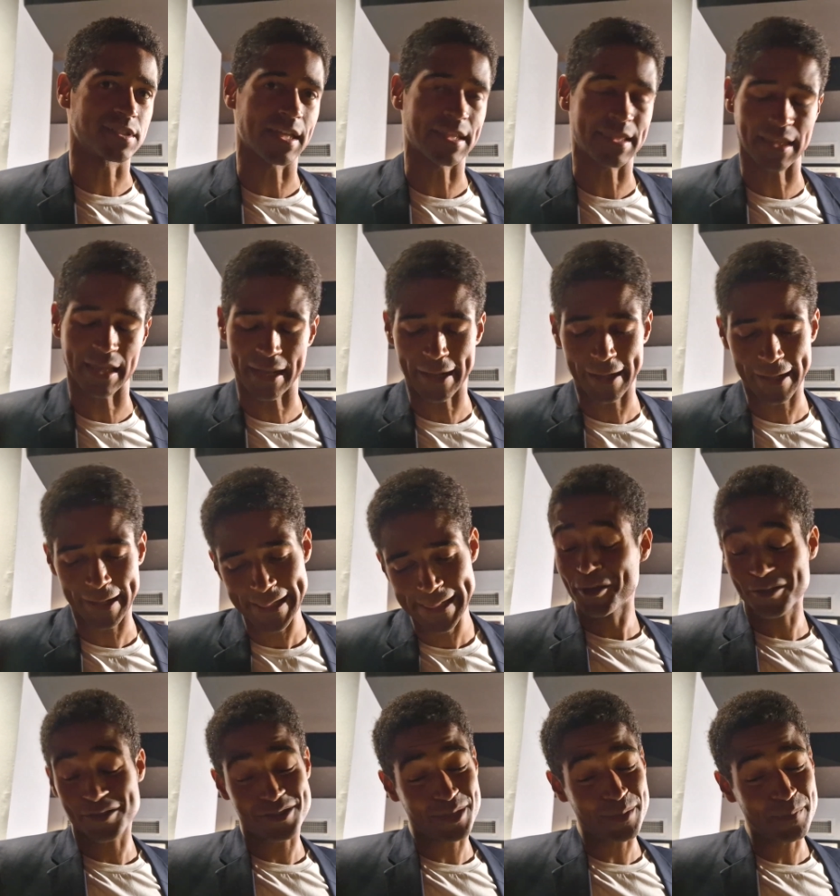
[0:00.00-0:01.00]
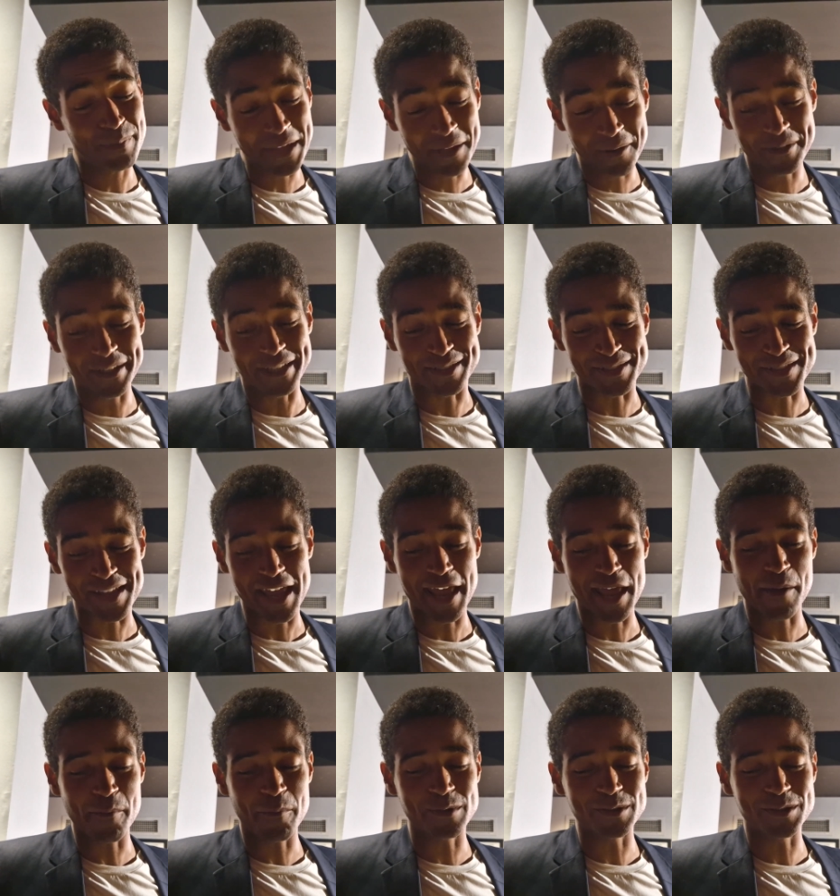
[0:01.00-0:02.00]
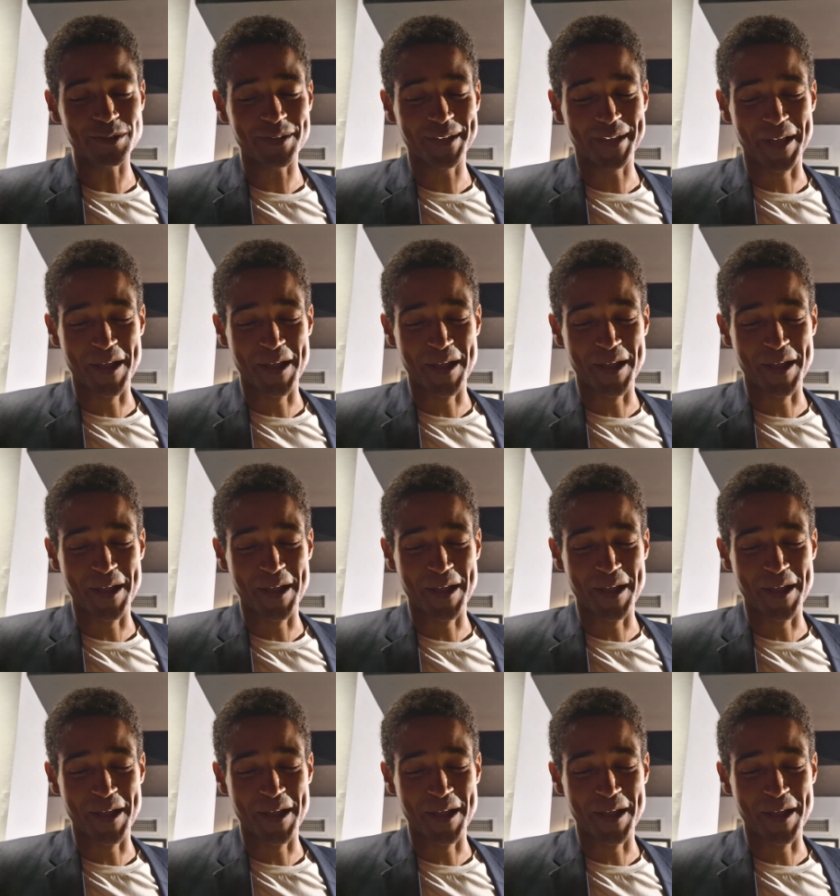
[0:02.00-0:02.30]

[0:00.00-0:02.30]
I think. To be honest, it was